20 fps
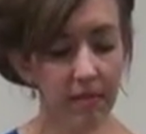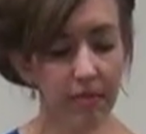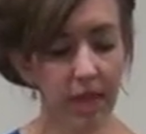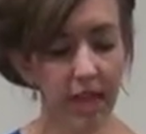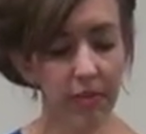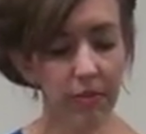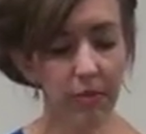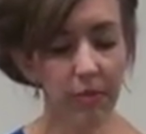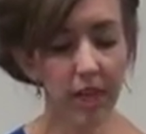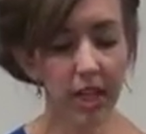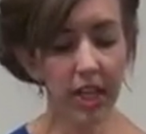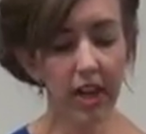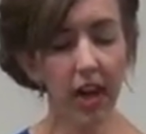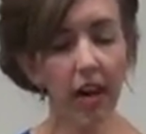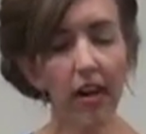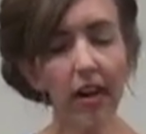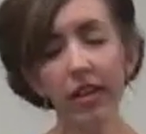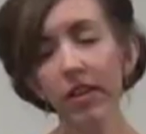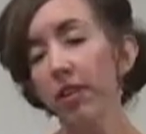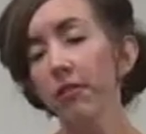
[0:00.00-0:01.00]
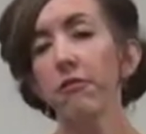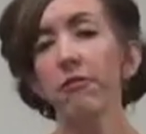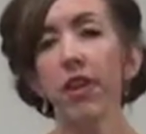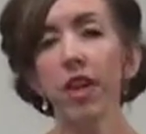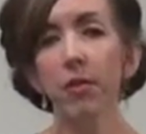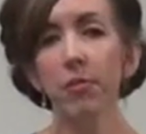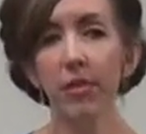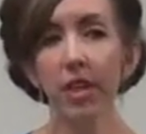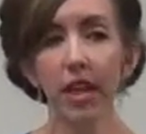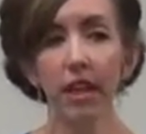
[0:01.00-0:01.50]
If we are in the
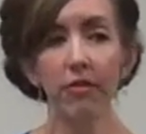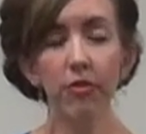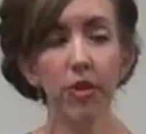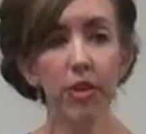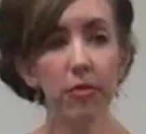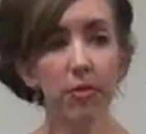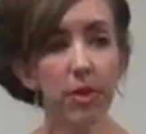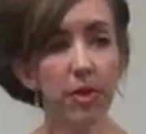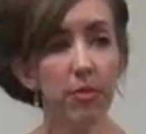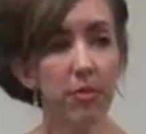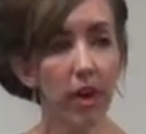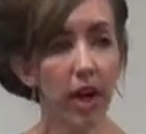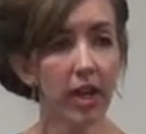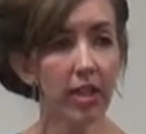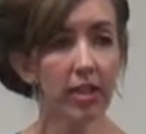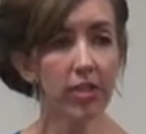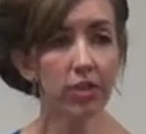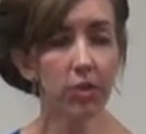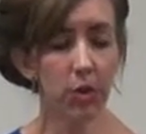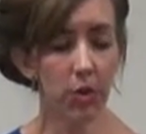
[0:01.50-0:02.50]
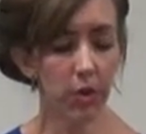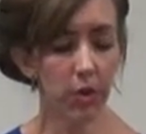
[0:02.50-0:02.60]
family, if we've been brought into